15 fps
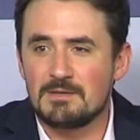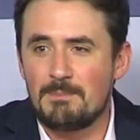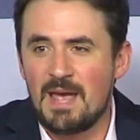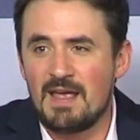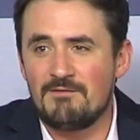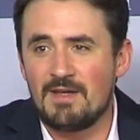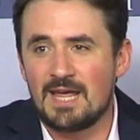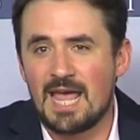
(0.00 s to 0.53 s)
of
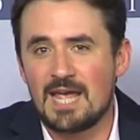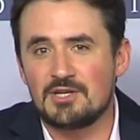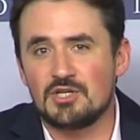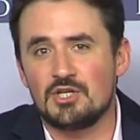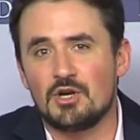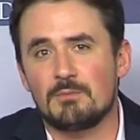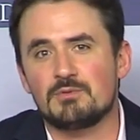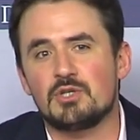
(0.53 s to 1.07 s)
paid vacation
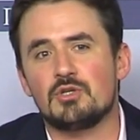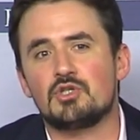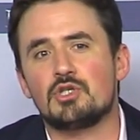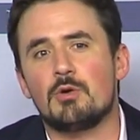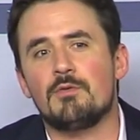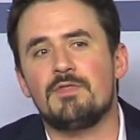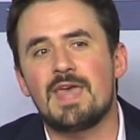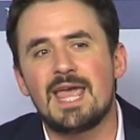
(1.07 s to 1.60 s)
in Europe. So,
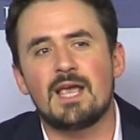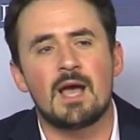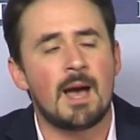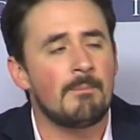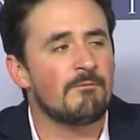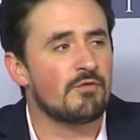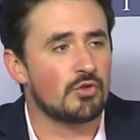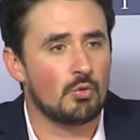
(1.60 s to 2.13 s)
so, they
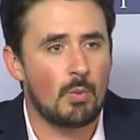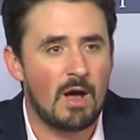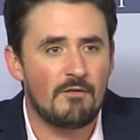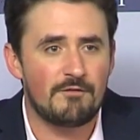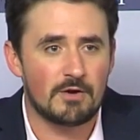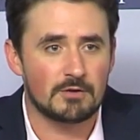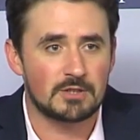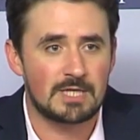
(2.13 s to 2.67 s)
come for the
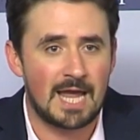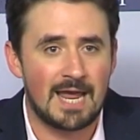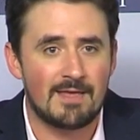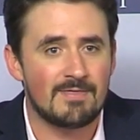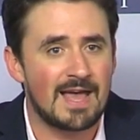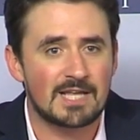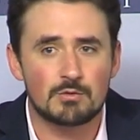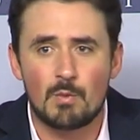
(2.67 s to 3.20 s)
welfare state.
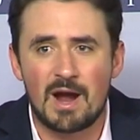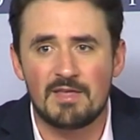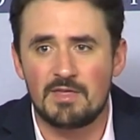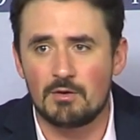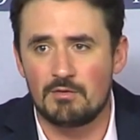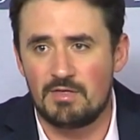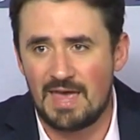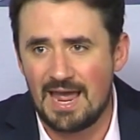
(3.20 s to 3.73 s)
That's why
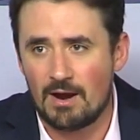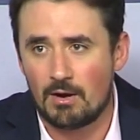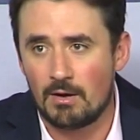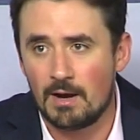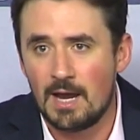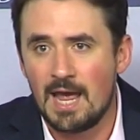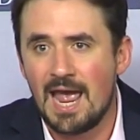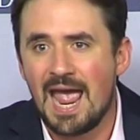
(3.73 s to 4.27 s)
they're there.
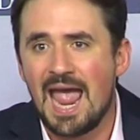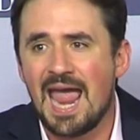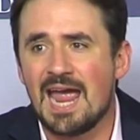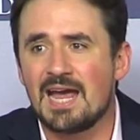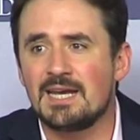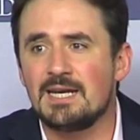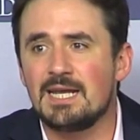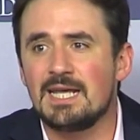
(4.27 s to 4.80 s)

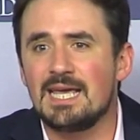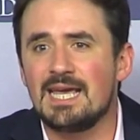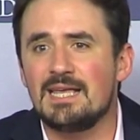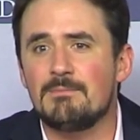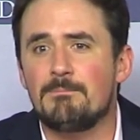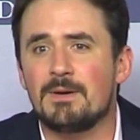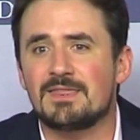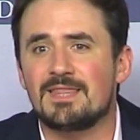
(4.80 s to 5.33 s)
And
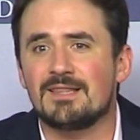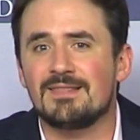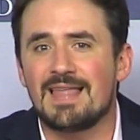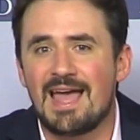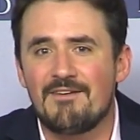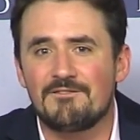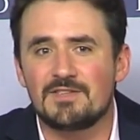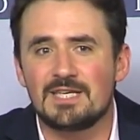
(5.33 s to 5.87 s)
it, but the
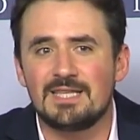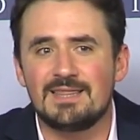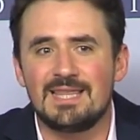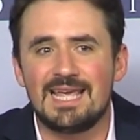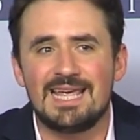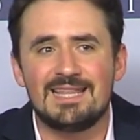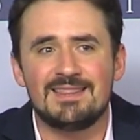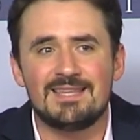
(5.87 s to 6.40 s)
left
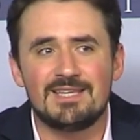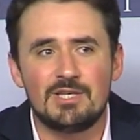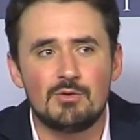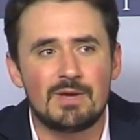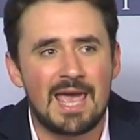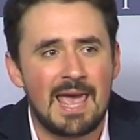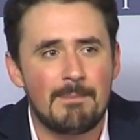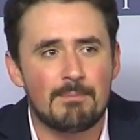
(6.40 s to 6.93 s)
in the
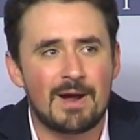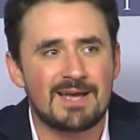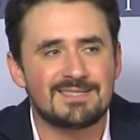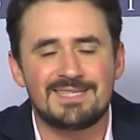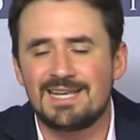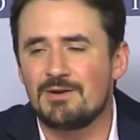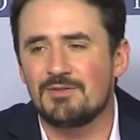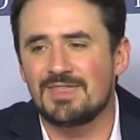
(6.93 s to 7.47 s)
UK press,
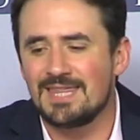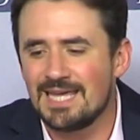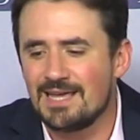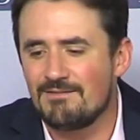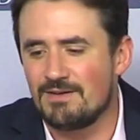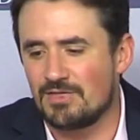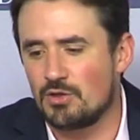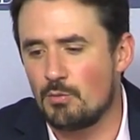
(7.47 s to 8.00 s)
they don't think
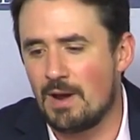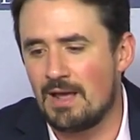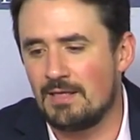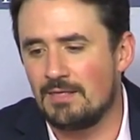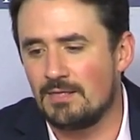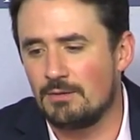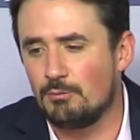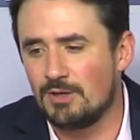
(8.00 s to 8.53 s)
of it the way
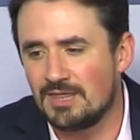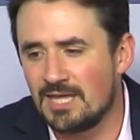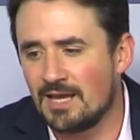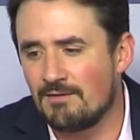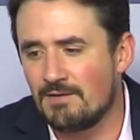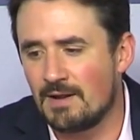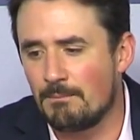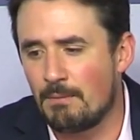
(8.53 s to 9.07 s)
we think
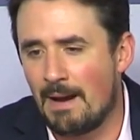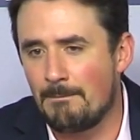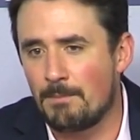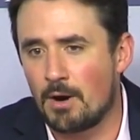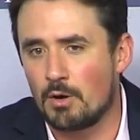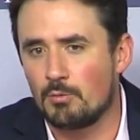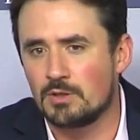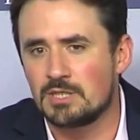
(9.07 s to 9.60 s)
of it at
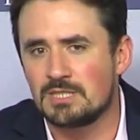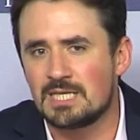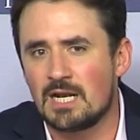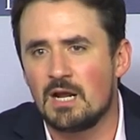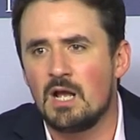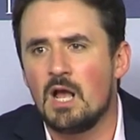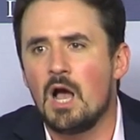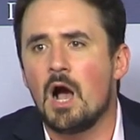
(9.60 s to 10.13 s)
Breitbart, which is that
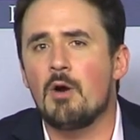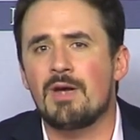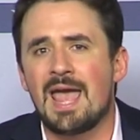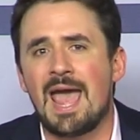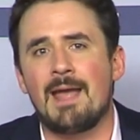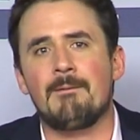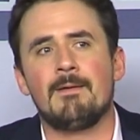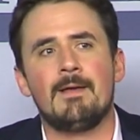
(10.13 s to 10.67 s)

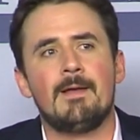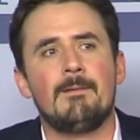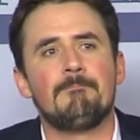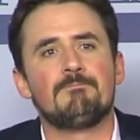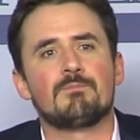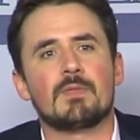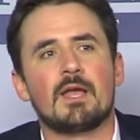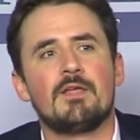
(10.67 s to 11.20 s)
okay,
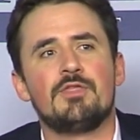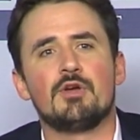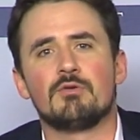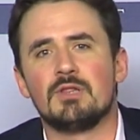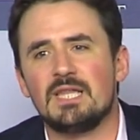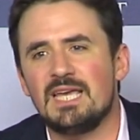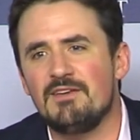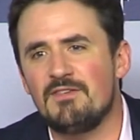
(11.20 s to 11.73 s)
they're
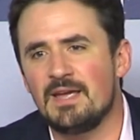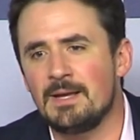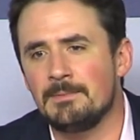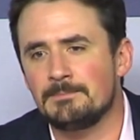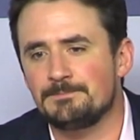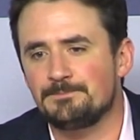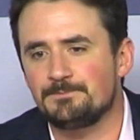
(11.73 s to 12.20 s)
leaving,